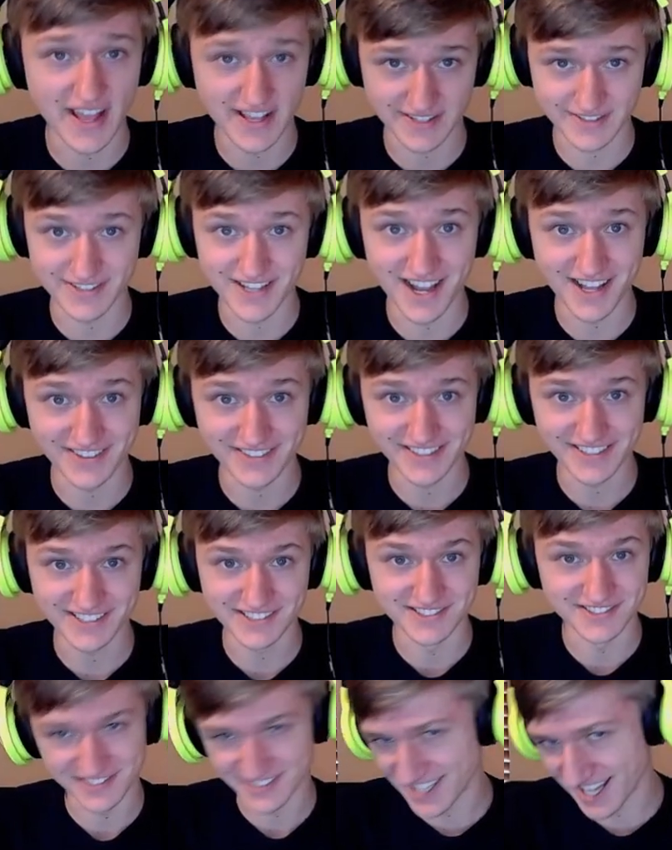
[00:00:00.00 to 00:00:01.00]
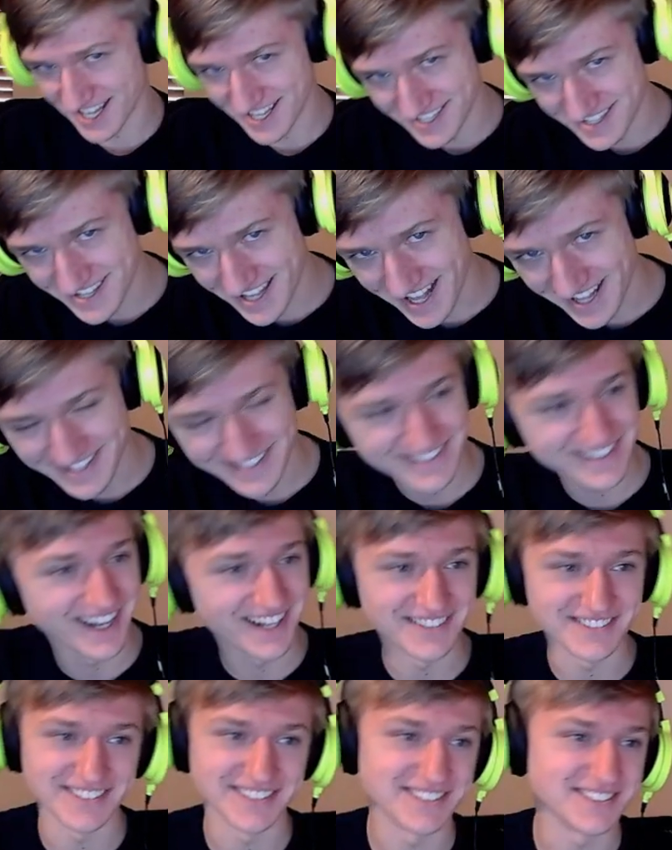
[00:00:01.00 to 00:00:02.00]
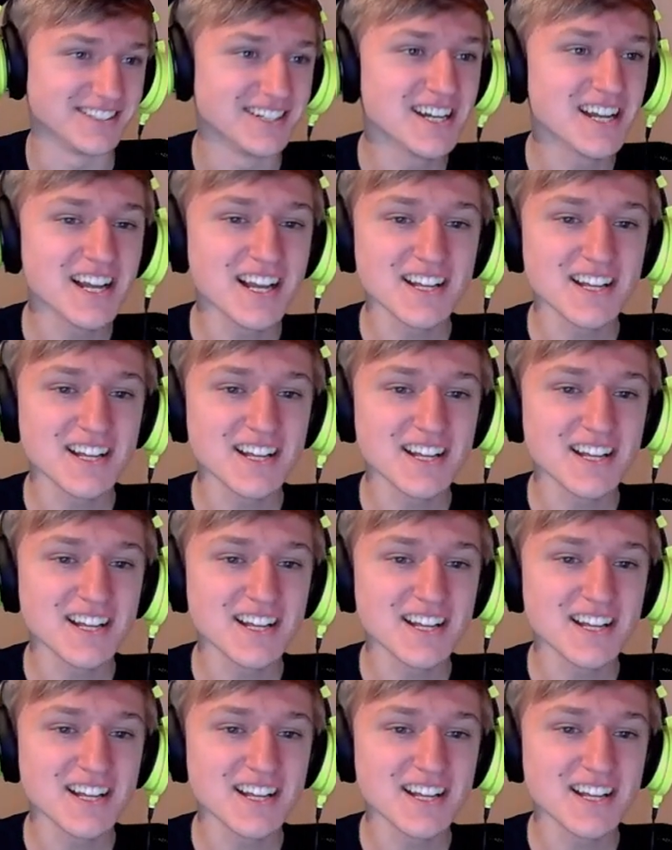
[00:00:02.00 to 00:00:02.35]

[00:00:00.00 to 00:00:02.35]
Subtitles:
not legal. That's not legal.